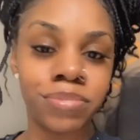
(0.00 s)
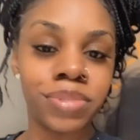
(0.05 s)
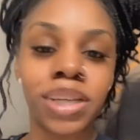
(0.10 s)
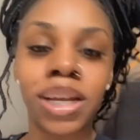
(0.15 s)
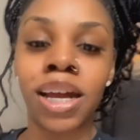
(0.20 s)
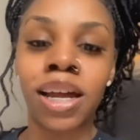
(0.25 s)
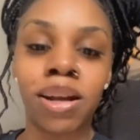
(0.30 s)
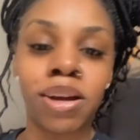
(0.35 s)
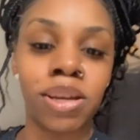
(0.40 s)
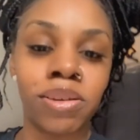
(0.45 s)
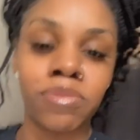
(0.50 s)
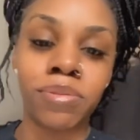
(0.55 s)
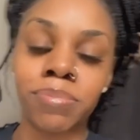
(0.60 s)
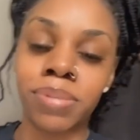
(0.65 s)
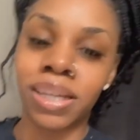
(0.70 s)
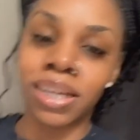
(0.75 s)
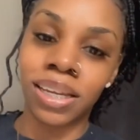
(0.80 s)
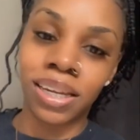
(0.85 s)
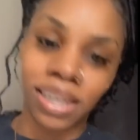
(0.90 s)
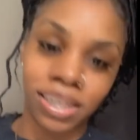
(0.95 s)
I don't even
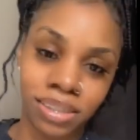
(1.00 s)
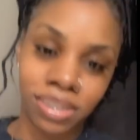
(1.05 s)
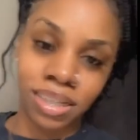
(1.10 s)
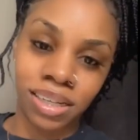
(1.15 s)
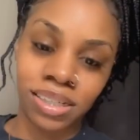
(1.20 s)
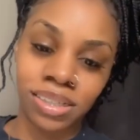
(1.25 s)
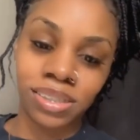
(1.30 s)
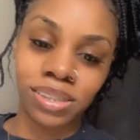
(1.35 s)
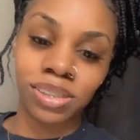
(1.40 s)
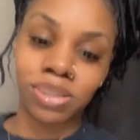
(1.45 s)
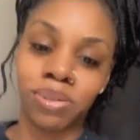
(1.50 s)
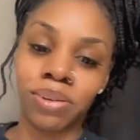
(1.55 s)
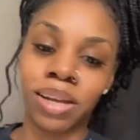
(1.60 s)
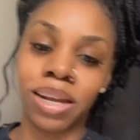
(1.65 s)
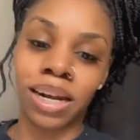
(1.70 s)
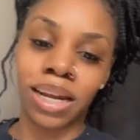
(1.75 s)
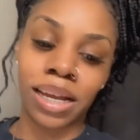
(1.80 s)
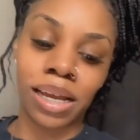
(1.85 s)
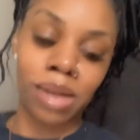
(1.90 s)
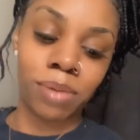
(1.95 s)
play like that. So now
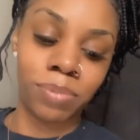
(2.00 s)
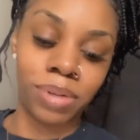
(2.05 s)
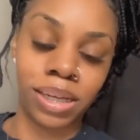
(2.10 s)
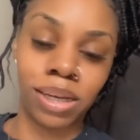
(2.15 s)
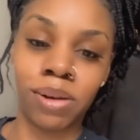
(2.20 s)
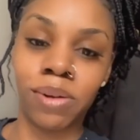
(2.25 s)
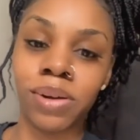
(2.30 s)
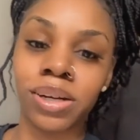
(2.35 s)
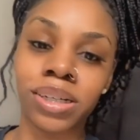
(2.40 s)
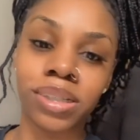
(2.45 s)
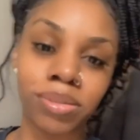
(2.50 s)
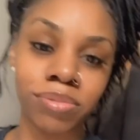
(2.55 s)
I got to play harder.